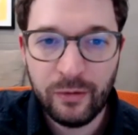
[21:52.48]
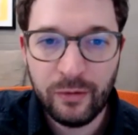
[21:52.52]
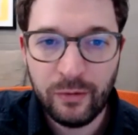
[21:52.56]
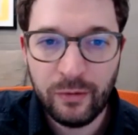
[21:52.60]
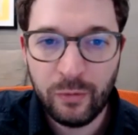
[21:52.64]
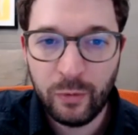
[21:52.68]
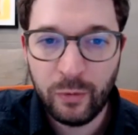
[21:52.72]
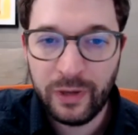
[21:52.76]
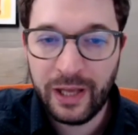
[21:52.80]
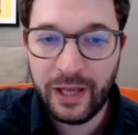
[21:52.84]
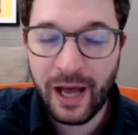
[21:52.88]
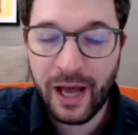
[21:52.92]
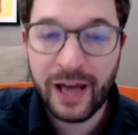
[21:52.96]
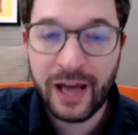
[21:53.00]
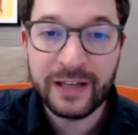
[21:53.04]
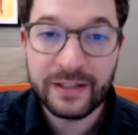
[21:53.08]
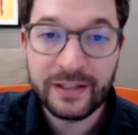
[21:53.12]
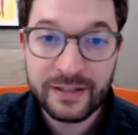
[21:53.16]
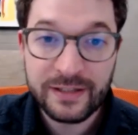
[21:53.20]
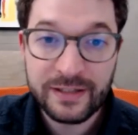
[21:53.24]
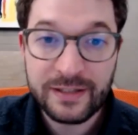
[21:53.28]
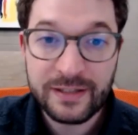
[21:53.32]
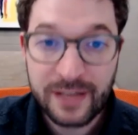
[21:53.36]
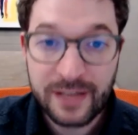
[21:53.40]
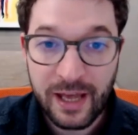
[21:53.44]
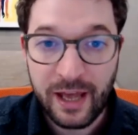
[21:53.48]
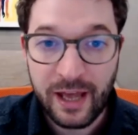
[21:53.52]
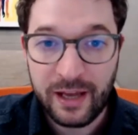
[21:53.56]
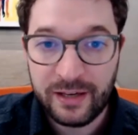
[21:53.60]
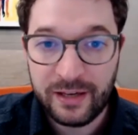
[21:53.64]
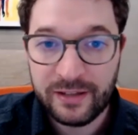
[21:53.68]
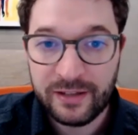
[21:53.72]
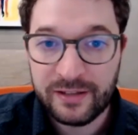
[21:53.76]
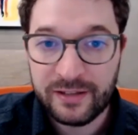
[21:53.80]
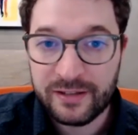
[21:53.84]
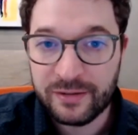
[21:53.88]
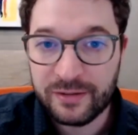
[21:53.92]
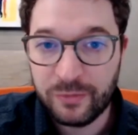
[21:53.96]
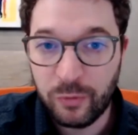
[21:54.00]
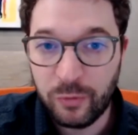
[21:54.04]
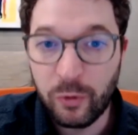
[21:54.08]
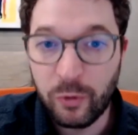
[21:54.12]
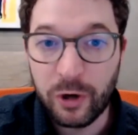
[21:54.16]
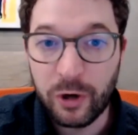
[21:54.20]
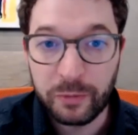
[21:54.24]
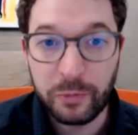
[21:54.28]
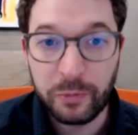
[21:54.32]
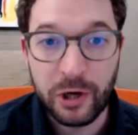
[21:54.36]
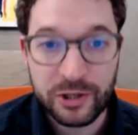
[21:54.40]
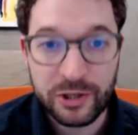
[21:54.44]
we understand
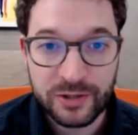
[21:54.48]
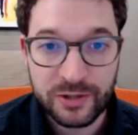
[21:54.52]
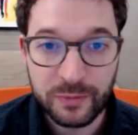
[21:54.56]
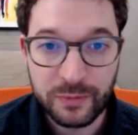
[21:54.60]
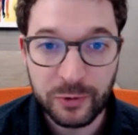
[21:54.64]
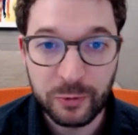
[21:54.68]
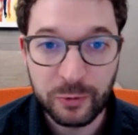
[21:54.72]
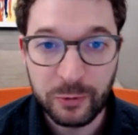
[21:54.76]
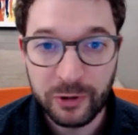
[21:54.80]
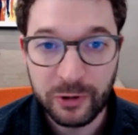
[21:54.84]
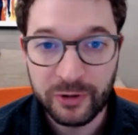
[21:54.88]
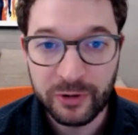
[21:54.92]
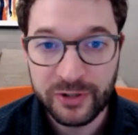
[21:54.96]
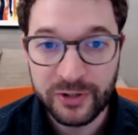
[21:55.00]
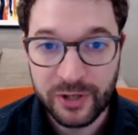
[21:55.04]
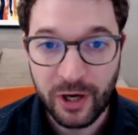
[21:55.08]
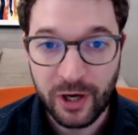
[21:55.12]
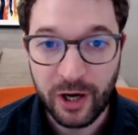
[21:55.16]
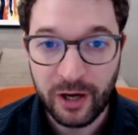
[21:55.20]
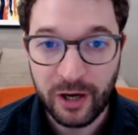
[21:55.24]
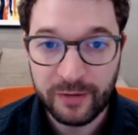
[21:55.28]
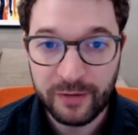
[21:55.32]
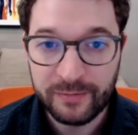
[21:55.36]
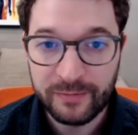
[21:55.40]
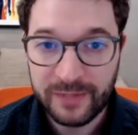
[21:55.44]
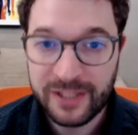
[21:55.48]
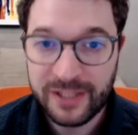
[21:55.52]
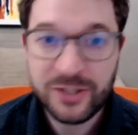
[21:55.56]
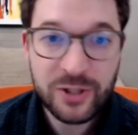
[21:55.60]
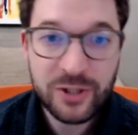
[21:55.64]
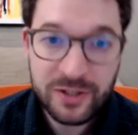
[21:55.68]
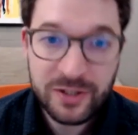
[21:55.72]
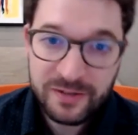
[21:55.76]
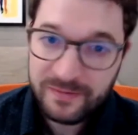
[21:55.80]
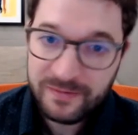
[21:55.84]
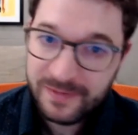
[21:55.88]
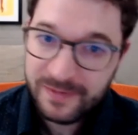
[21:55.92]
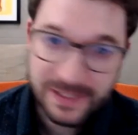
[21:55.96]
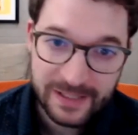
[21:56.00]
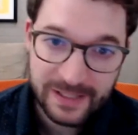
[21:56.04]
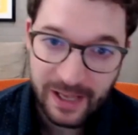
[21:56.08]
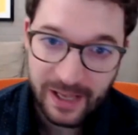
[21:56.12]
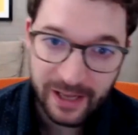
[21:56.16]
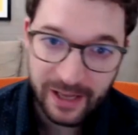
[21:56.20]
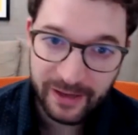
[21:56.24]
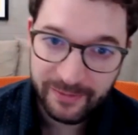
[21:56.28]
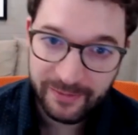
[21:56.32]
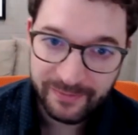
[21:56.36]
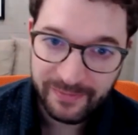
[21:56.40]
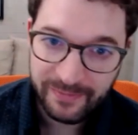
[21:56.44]
what possible worlds are. Let's just
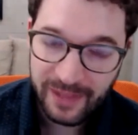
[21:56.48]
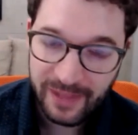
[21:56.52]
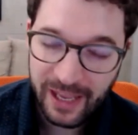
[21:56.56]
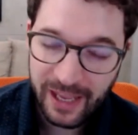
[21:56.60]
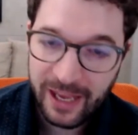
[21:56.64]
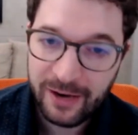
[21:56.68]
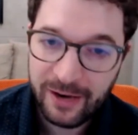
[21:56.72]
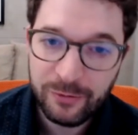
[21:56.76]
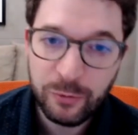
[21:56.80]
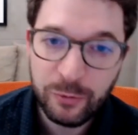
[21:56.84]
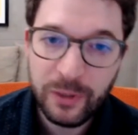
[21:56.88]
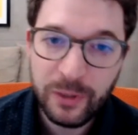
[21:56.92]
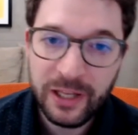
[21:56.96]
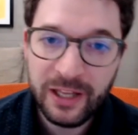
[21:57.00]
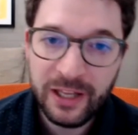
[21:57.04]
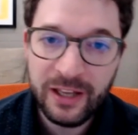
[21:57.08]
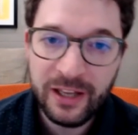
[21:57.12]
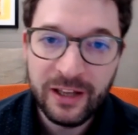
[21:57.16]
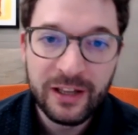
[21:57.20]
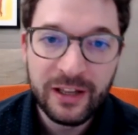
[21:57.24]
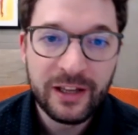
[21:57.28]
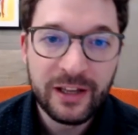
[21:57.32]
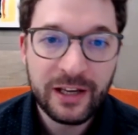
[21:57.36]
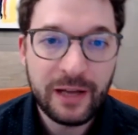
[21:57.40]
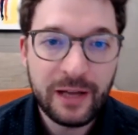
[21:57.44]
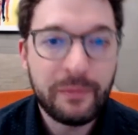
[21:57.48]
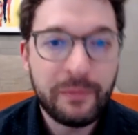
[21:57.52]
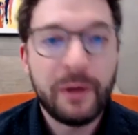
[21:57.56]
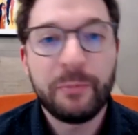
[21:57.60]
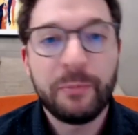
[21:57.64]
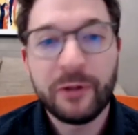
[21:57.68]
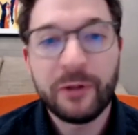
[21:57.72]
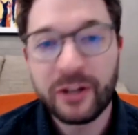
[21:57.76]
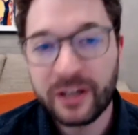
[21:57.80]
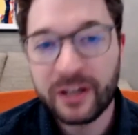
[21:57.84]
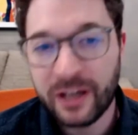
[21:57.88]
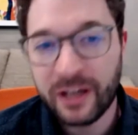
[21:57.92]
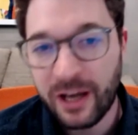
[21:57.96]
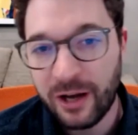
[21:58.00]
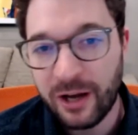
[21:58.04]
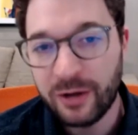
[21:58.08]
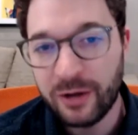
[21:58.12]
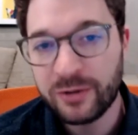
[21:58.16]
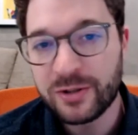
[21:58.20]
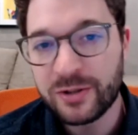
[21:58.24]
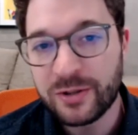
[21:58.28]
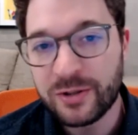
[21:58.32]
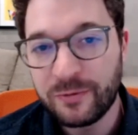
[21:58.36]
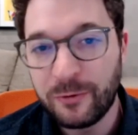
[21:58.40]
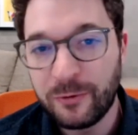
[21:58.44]
say, and we come up with an
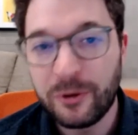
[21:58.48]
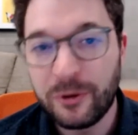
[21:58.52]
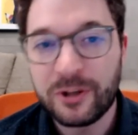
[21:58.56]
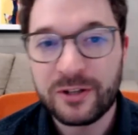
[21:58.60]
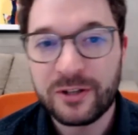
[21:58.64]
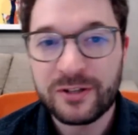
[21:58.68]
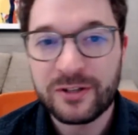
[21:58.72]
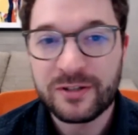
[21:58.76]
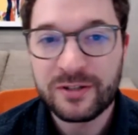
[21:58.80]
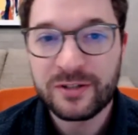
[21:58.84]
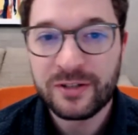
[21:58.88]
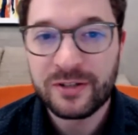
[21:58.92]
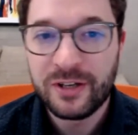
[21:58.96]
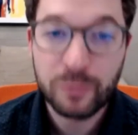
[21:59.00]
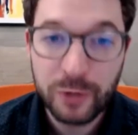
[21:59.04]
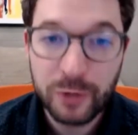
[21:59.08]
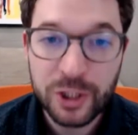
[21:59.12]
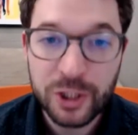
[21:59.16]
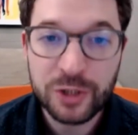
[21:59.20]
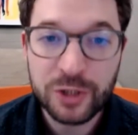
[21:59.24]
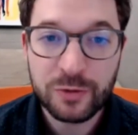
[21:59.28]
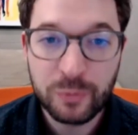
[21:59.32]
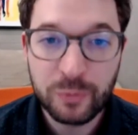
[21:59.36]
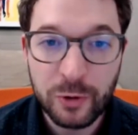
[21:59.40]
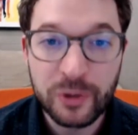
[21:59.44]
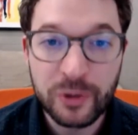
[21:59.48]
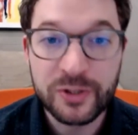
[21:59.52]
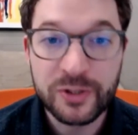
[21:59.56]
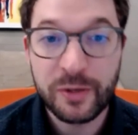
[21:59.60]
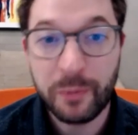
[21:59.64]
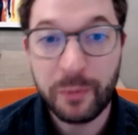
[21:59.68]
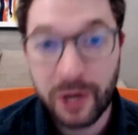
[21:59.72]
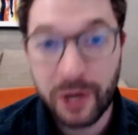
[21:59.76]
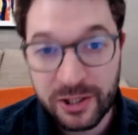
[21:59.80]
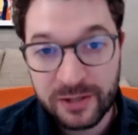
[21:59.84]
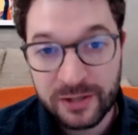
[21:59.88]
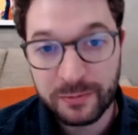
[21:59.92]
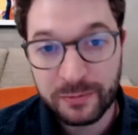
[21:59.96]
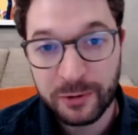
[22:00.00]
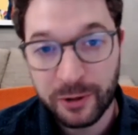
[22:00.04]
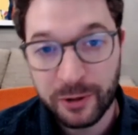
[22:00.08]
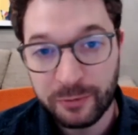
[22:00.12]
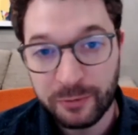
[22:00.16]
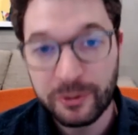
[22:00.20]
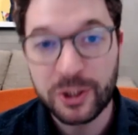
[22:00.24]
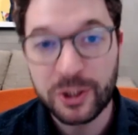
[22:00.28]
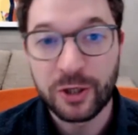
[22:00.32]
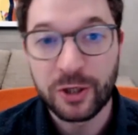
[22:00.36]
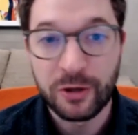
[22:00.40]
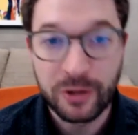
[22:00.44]
account of what's, which worlds are possible
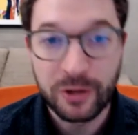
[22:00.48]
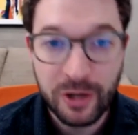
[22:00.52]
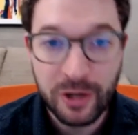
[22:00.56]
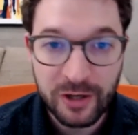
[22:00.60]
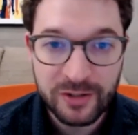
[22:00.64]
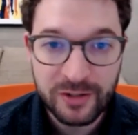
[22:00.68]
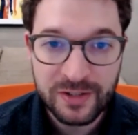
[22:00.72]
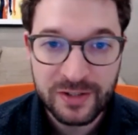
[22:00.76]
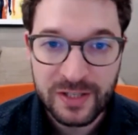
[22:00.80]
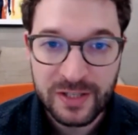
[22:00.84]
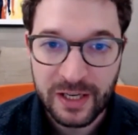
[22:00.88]
and which are not,